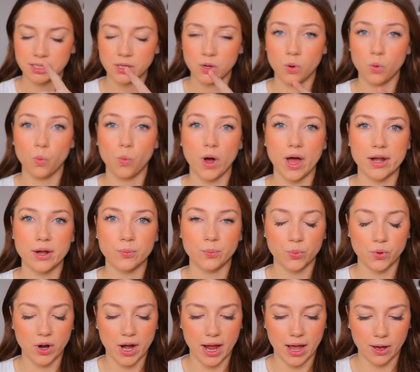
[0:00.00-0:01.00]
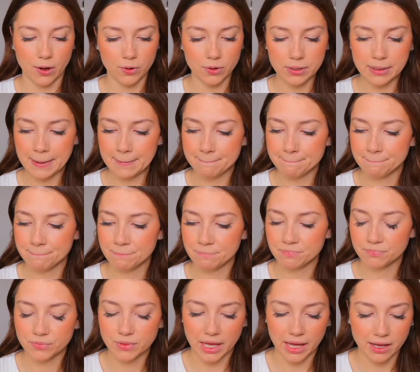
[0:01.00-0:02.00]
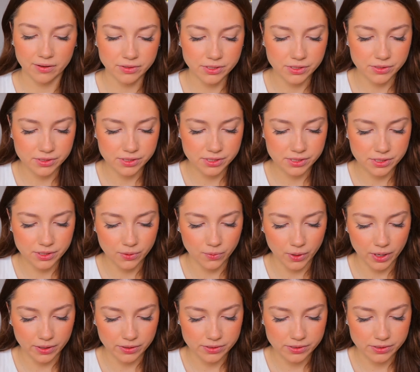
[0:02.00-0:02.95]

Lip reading: 1 Brown. I haven't used this in a while,